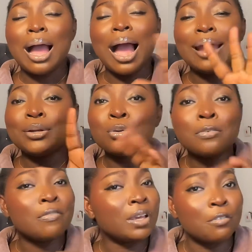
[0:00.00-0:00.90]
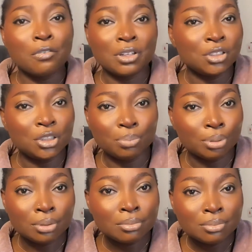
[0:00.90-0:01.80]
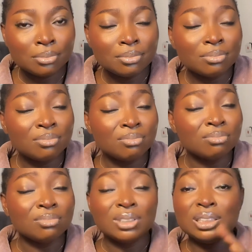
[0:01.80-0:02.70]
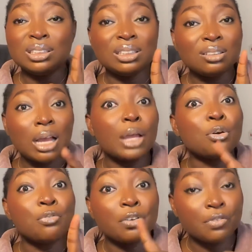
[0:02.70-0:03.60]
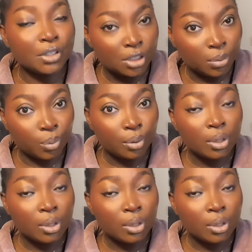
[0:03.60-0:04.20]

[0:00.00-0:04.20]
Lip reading: I don't fake friendship. You see, I don't fake friendship.